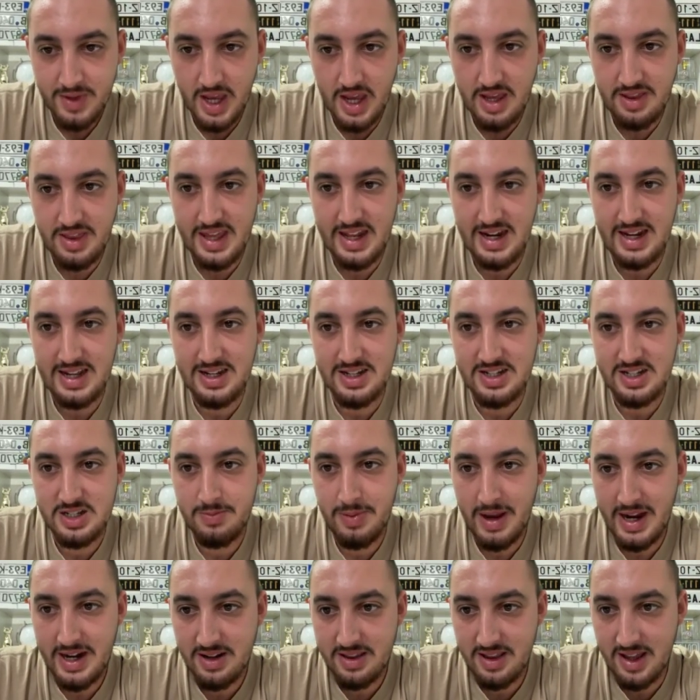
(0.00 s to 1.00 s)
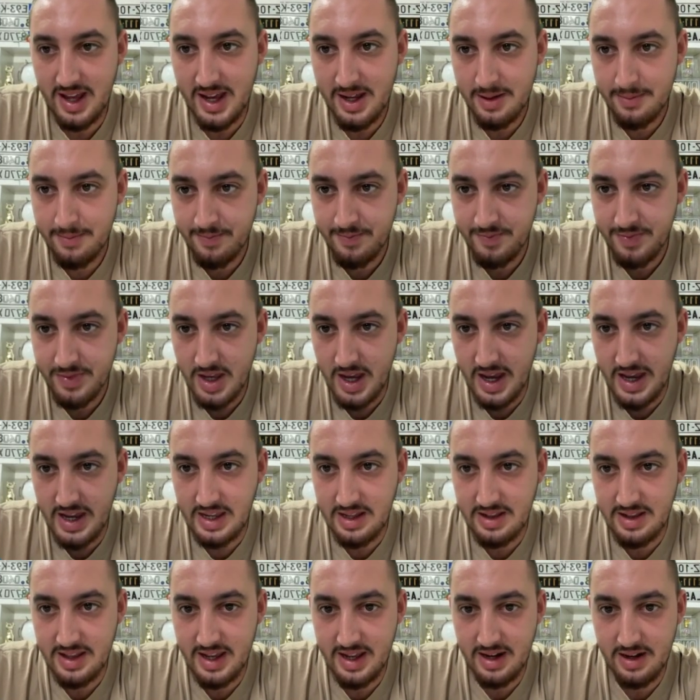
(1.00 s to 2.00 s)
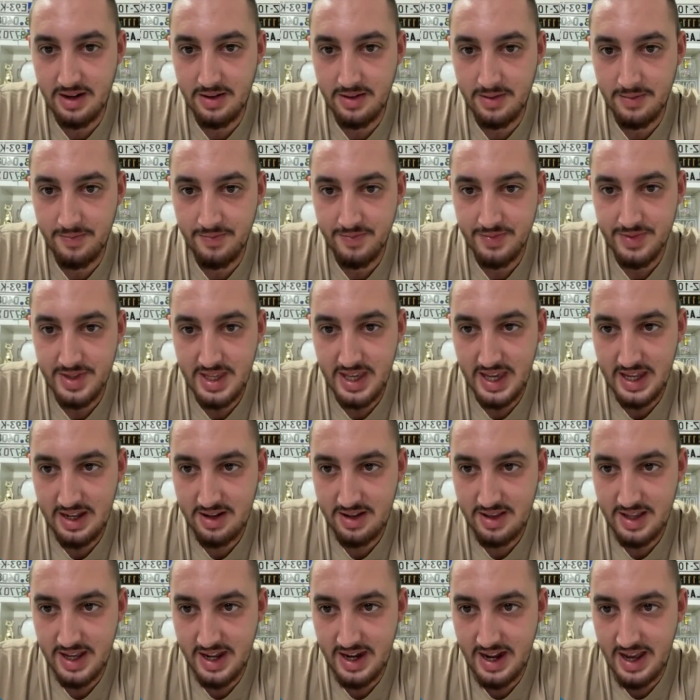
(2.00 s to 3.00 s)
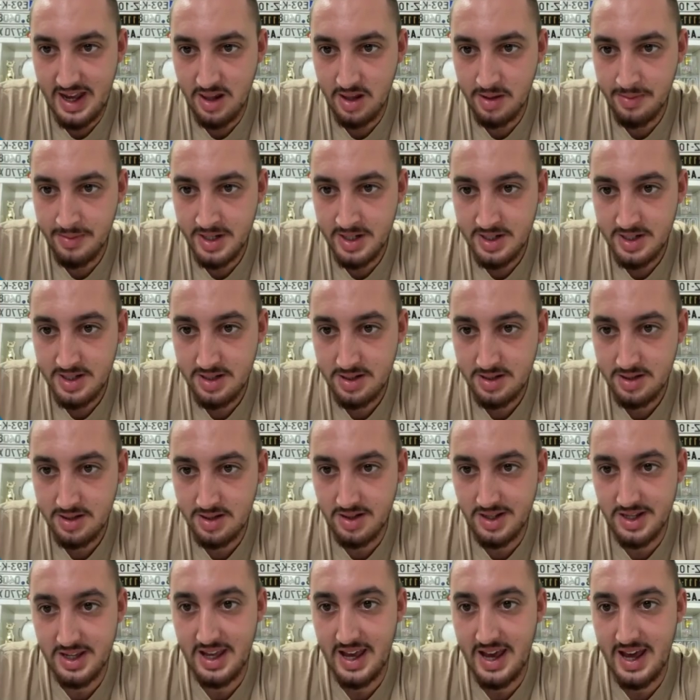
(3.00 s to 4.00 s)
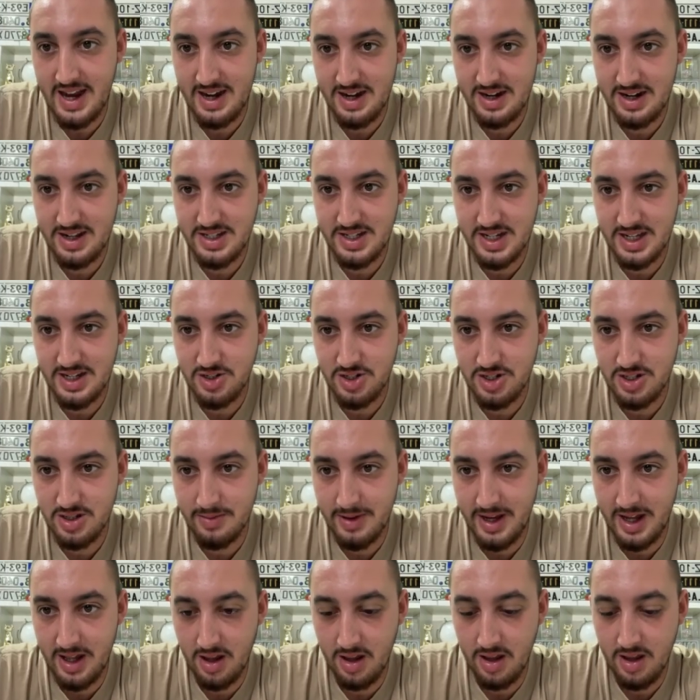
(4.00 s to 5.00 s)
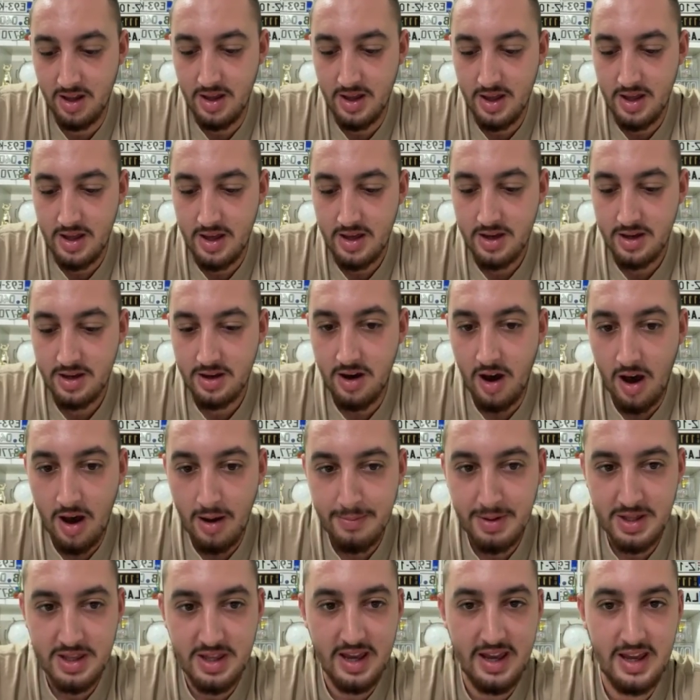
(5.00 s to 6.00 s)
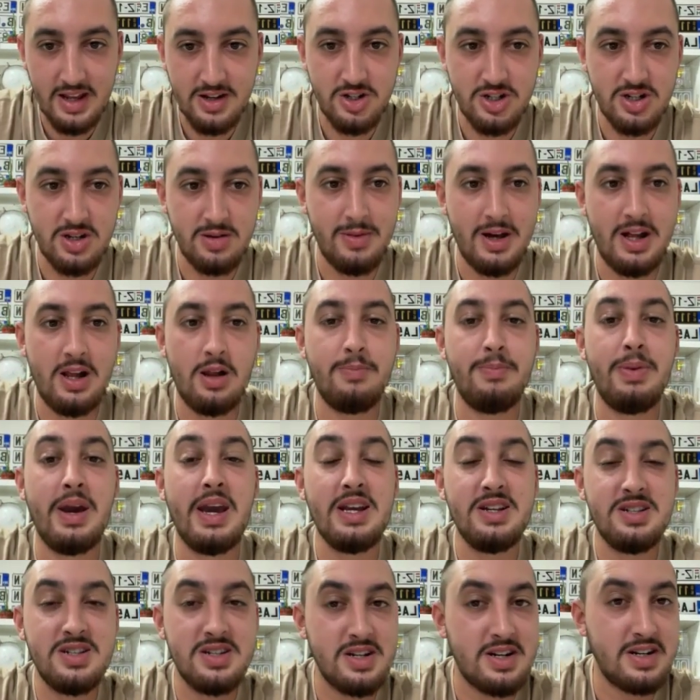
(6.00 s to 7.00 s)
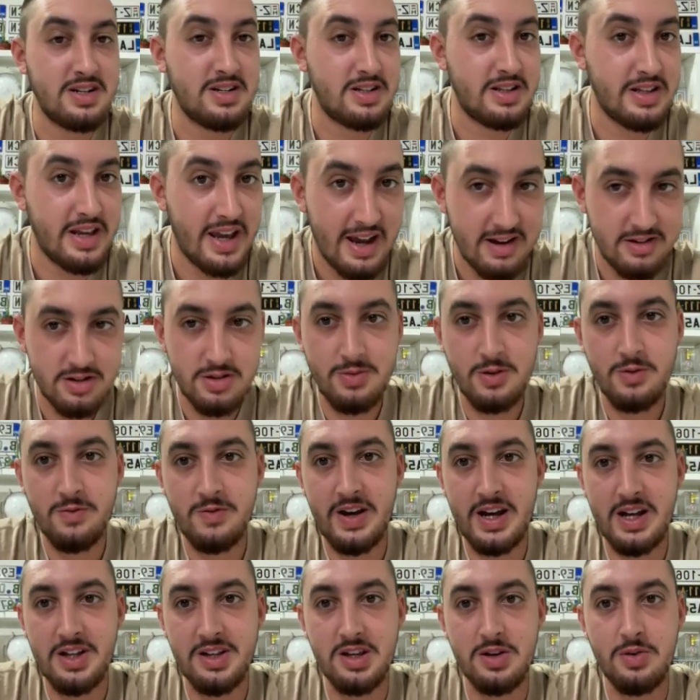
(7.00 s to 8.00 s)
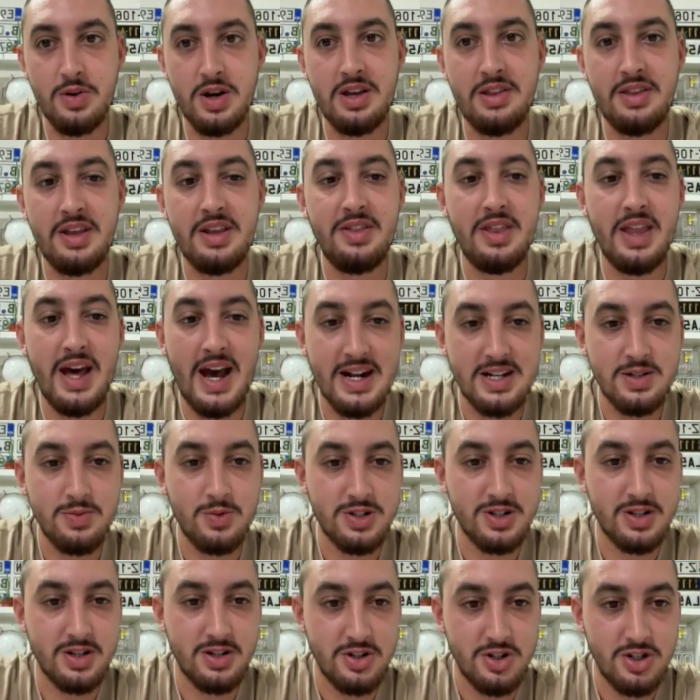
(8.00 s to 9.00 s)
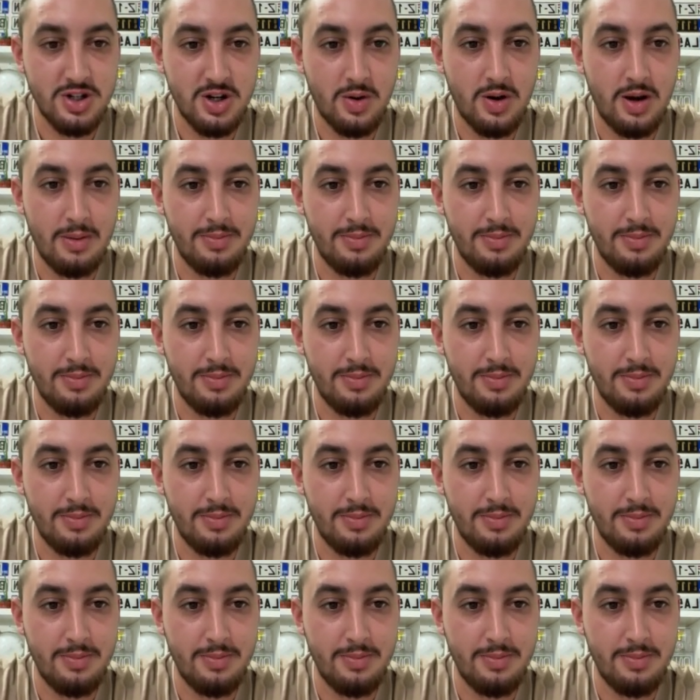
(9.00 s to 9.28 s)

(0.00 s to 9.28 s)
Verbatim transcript: and then inspect that, I could then get that element, click edit as HTML, copy the HTML, paste it into the attribute value, and then that's what's gonna show